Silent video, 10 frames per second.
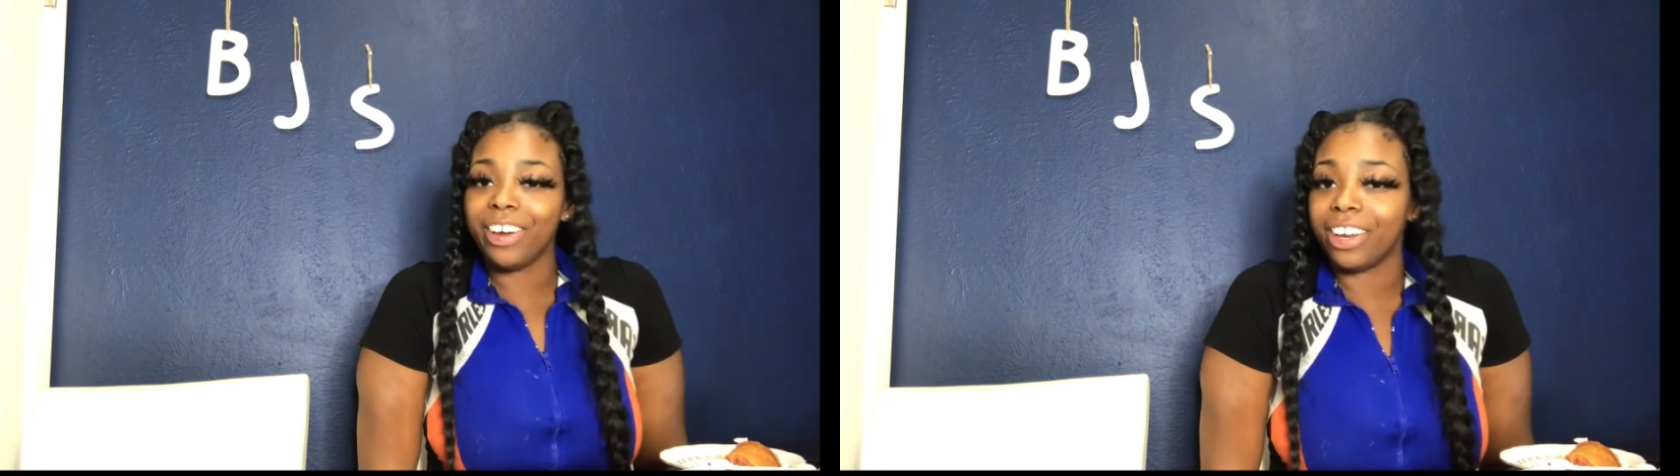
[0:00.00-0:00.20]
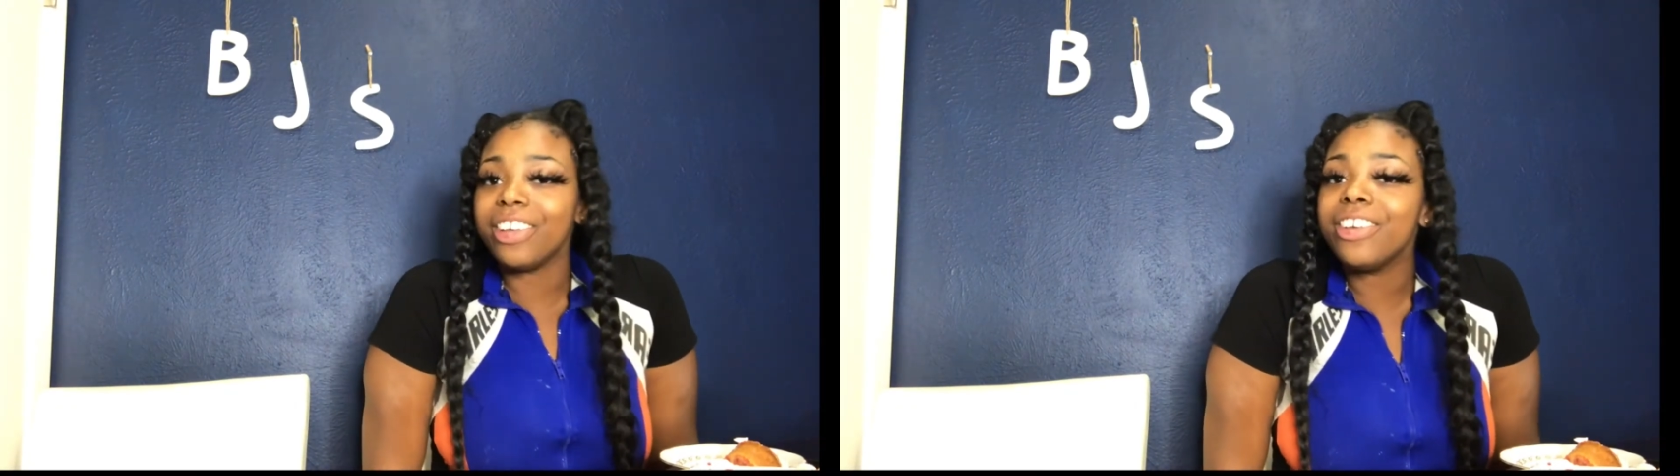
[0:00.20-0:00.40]

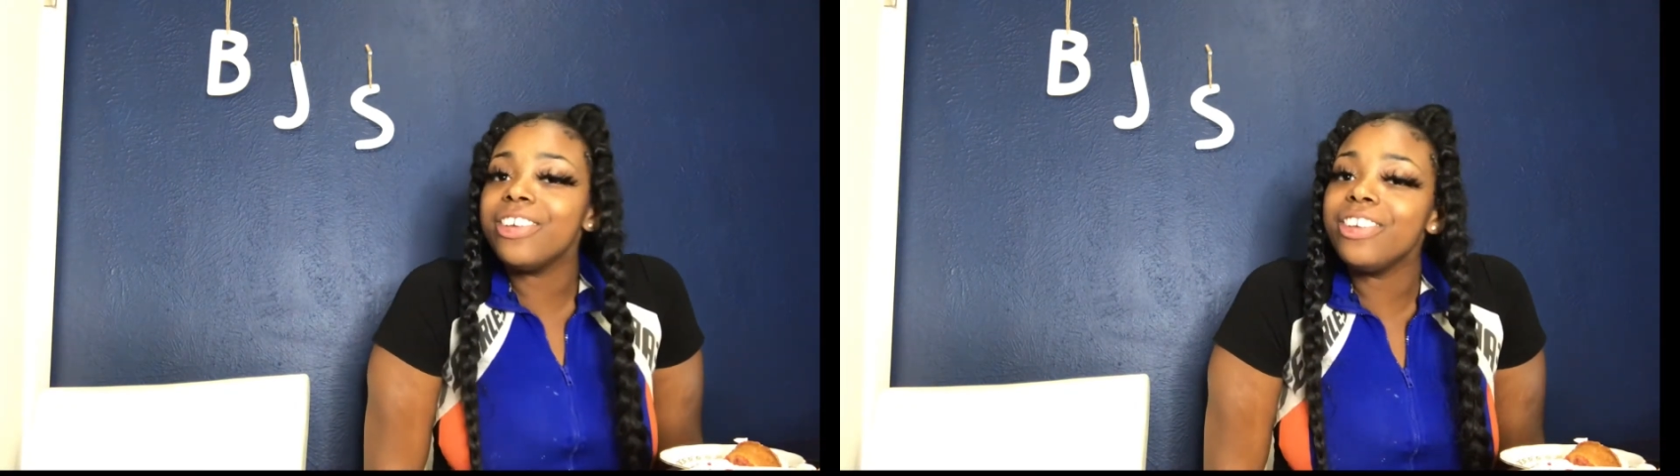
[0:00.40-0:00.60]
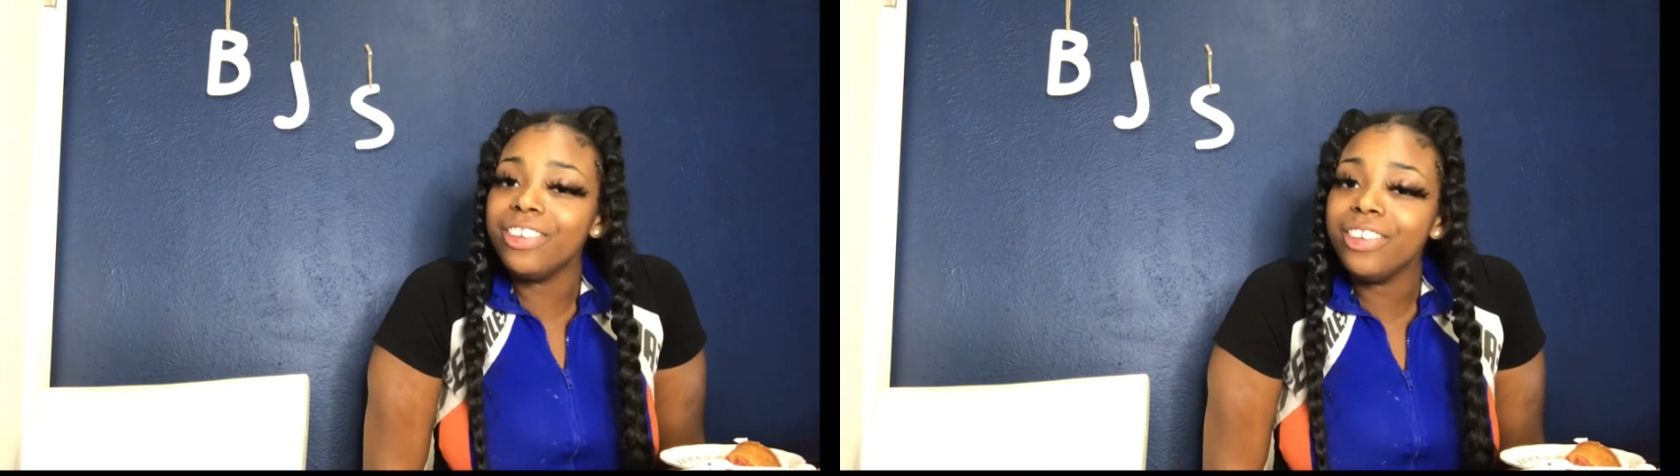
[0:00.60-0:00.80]
you?
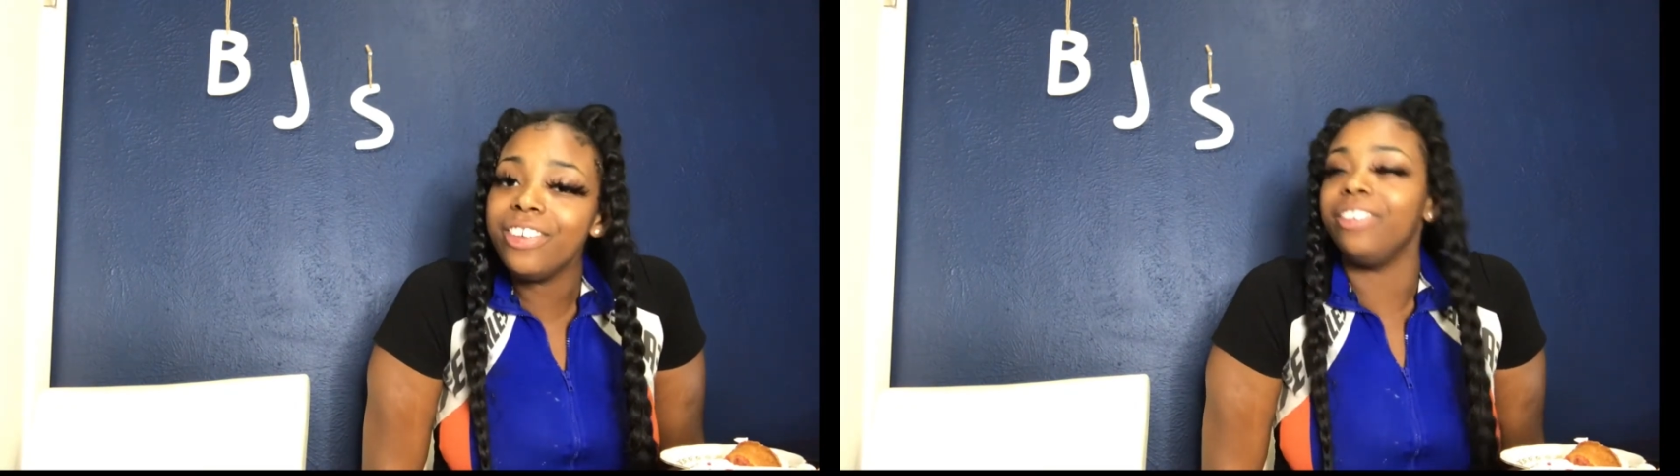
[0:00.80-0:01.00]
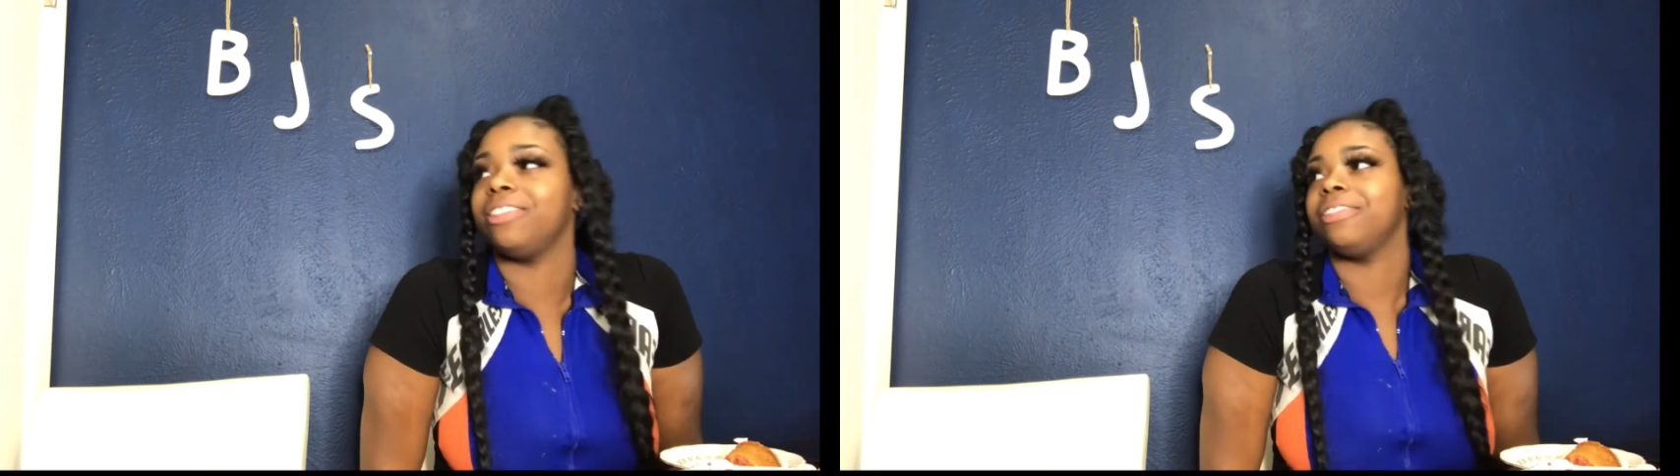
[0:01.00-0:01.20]

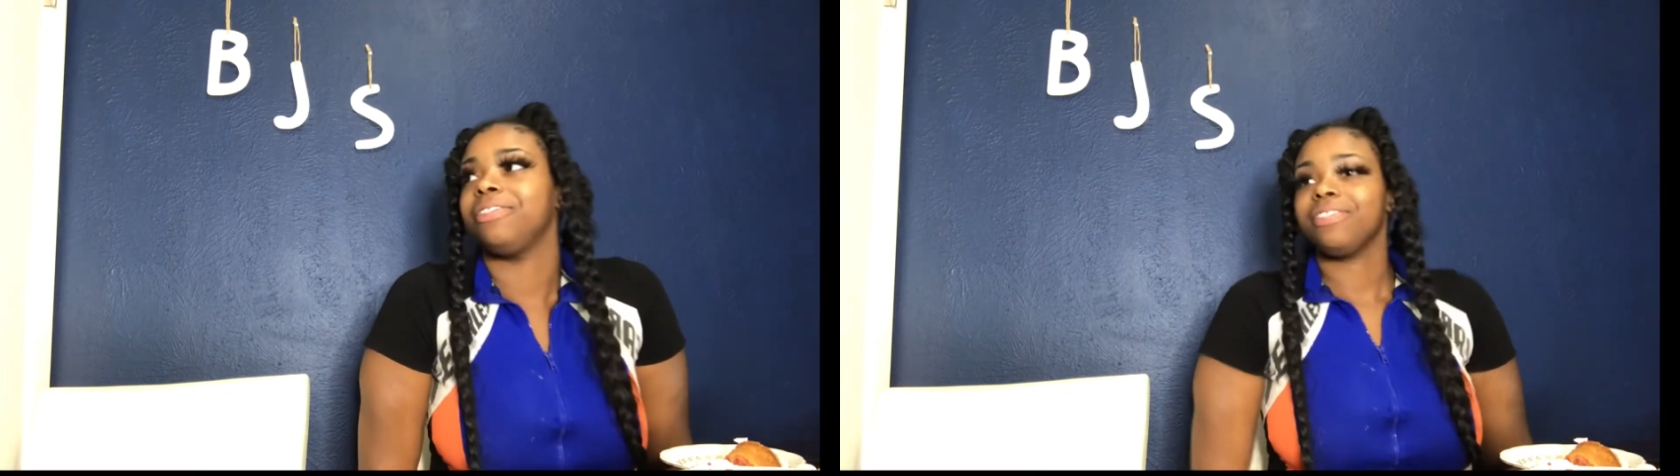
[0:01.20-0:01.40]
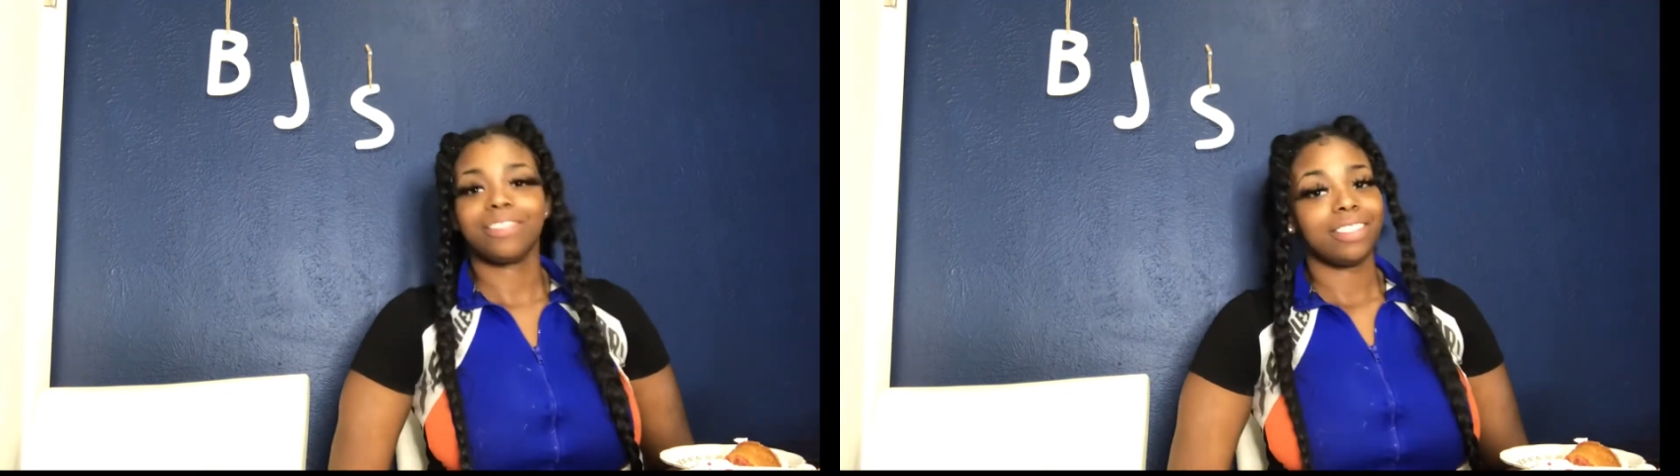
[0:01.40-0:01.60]

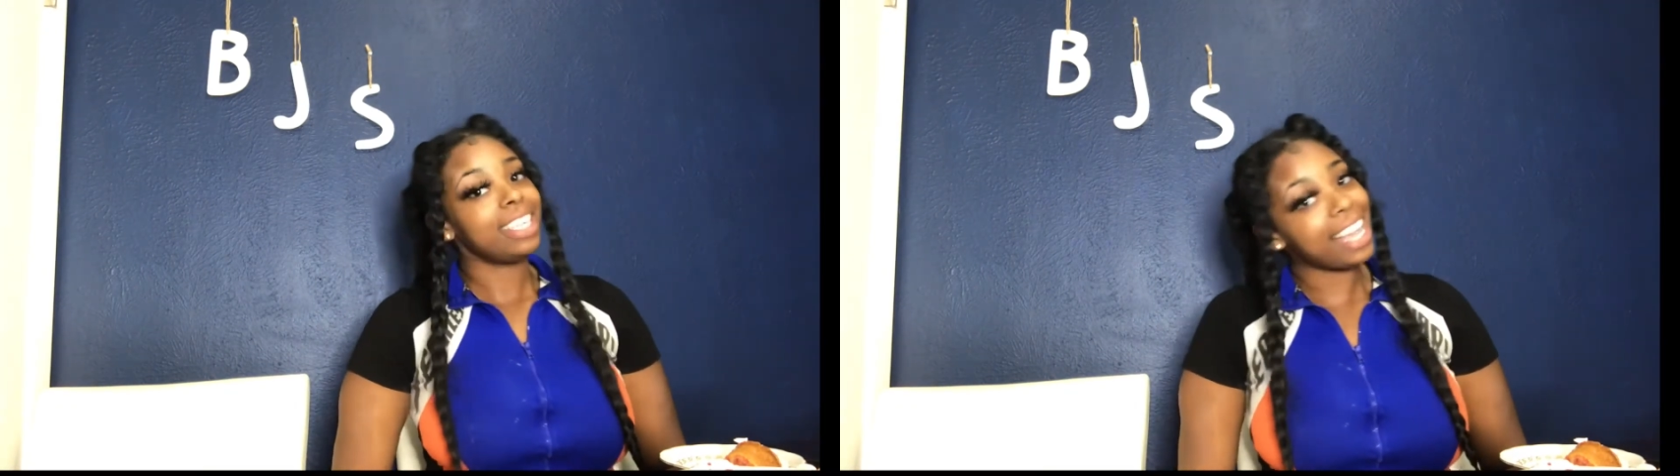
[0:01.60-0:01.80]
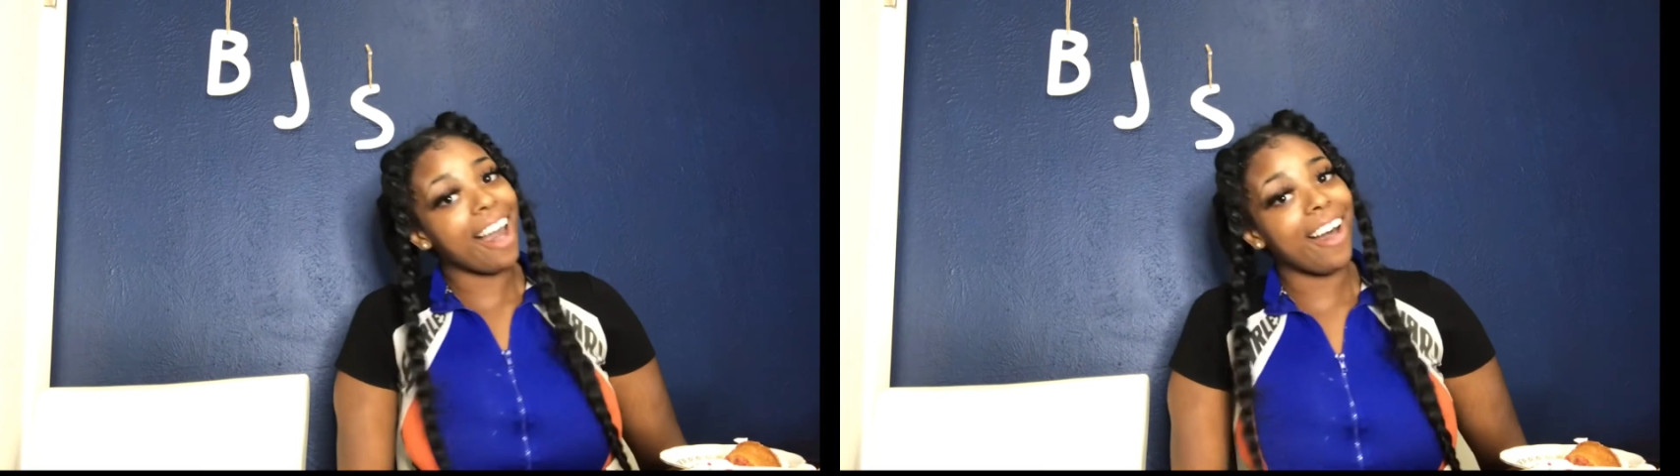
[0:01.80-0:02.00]

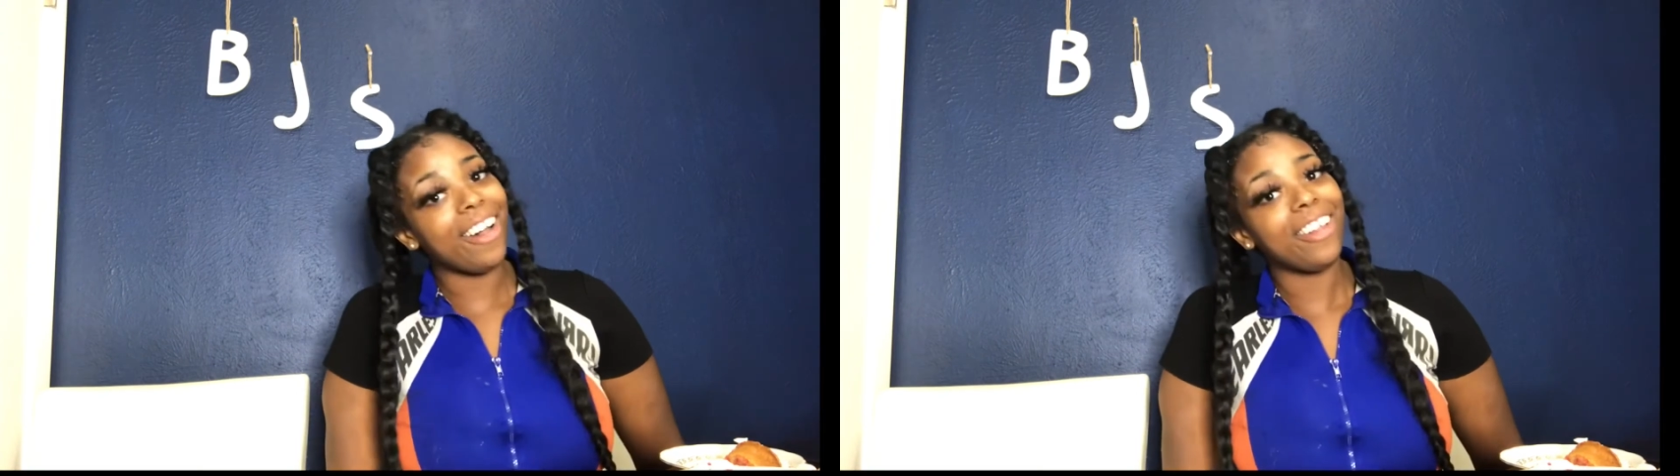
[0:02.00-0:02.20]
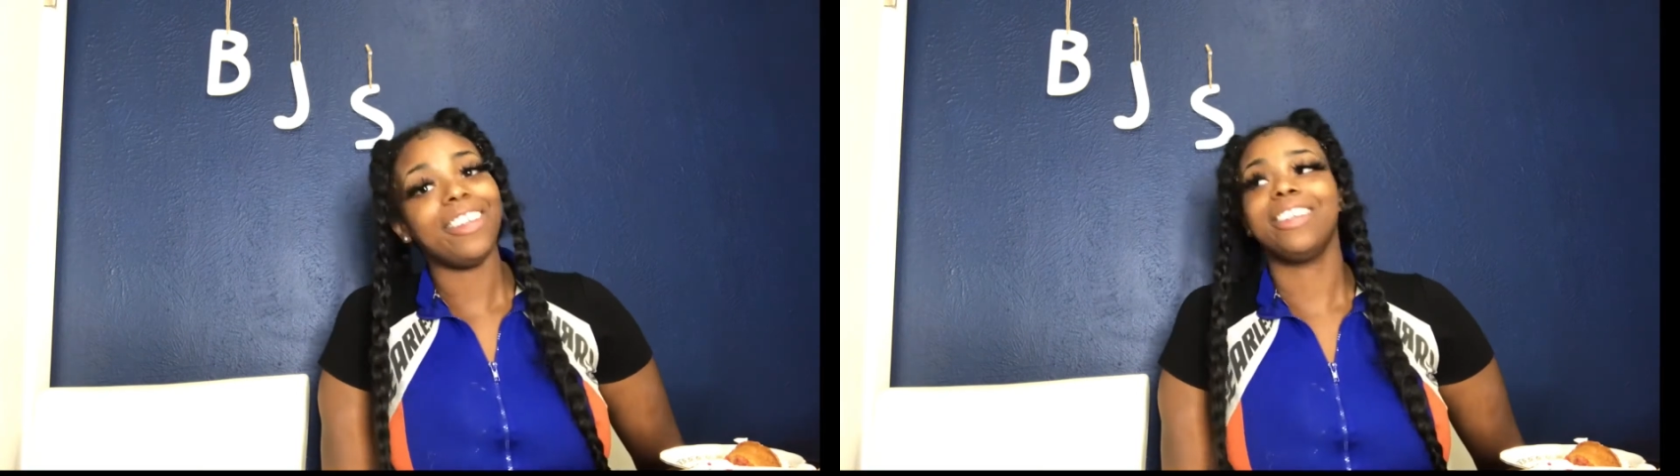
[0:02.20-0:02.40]
Y'all.